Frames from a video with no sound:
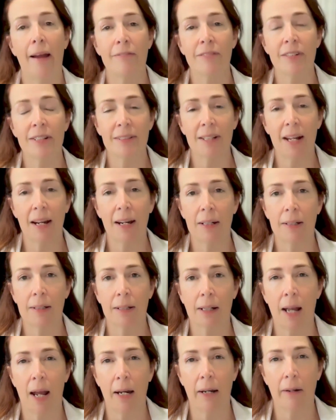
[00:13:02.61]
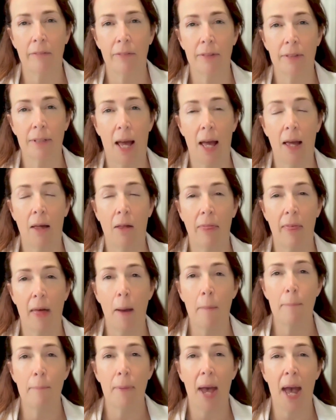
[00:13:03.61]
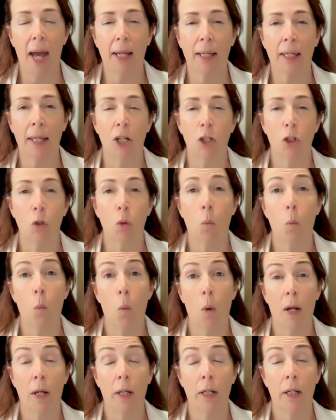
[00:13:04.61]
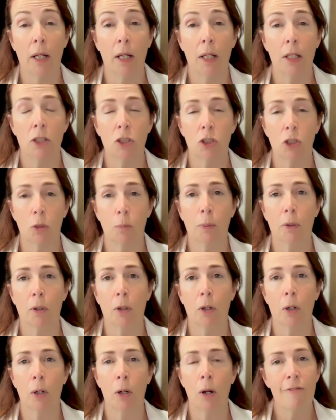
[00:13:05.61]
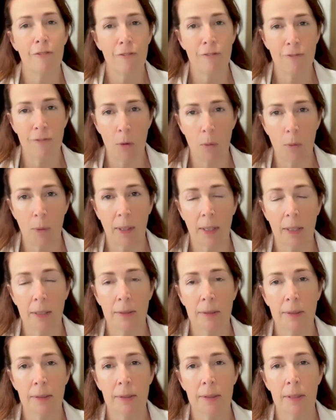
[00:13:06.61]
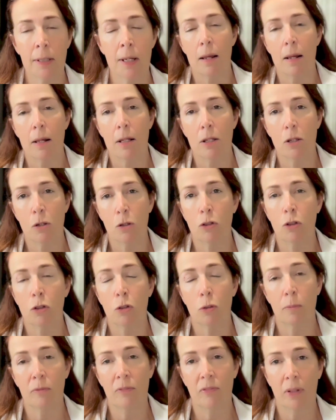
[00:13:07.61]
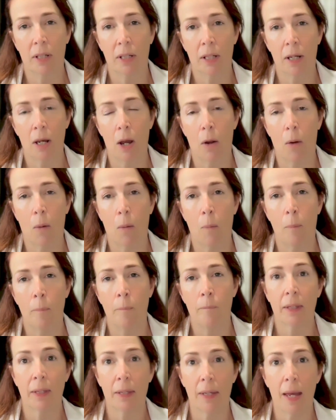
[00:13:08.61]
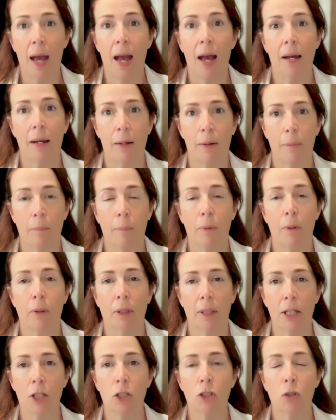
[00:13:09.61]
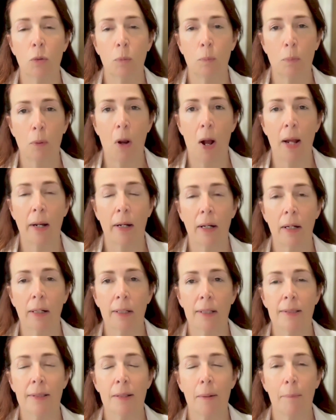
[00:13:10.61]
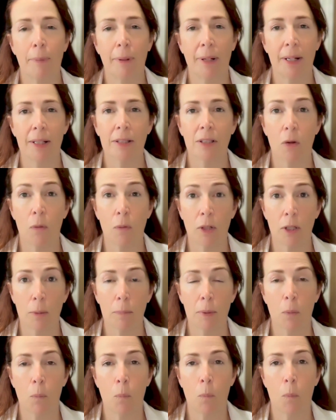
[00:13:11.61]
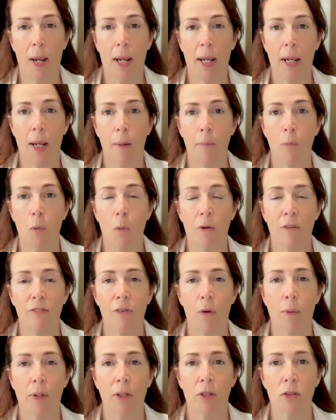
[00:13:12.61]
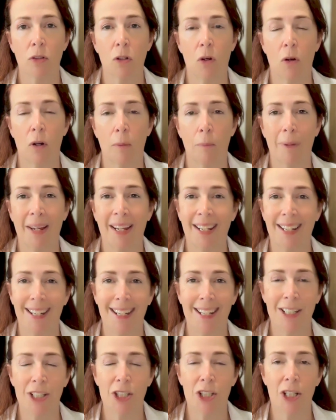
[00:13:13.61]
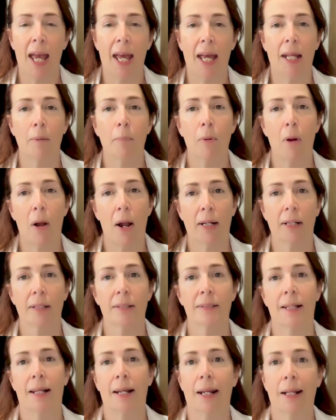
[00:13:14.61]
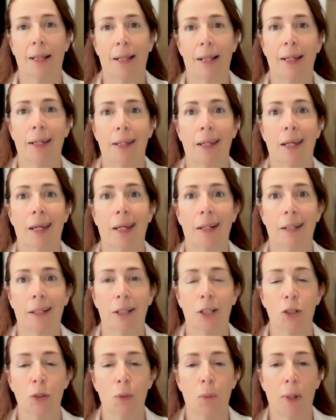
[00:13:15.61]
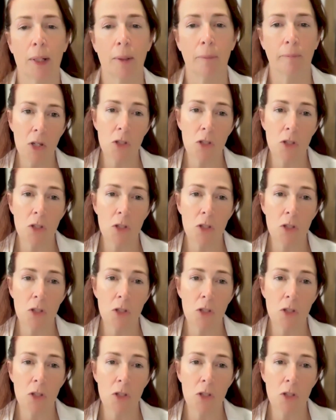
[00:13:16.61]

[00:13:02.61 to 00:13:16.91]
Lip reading: I've decided to kind of dial that back and do one super focused YouTube video. Yeah, it will lead to products, but it's going to be way more focused on my niche and products that I like and enjoy.